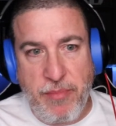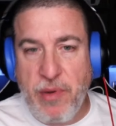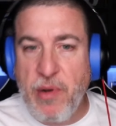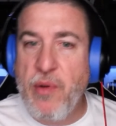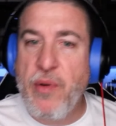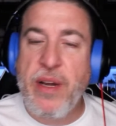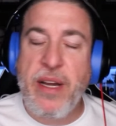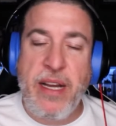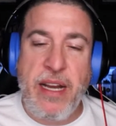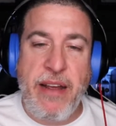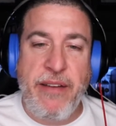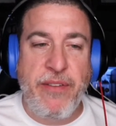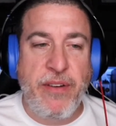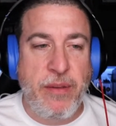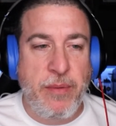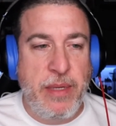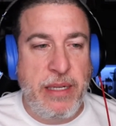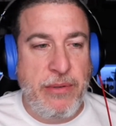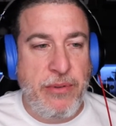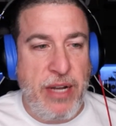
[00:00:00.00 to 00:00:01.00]
But what
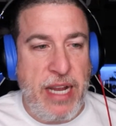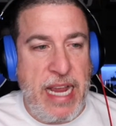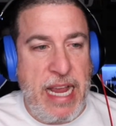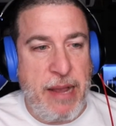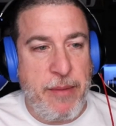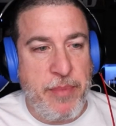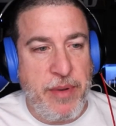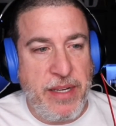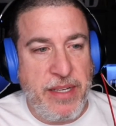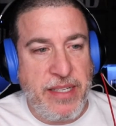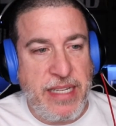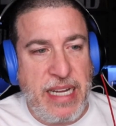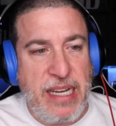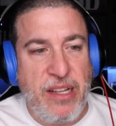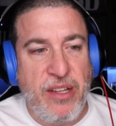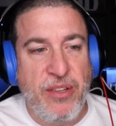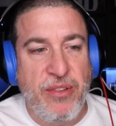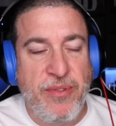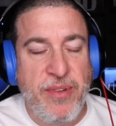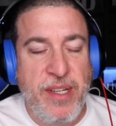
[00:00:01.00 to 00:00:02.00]
inevitably will happen is
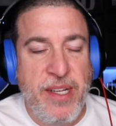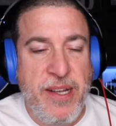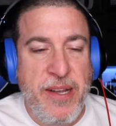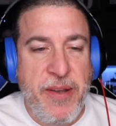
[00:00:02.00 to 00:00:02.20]
I'll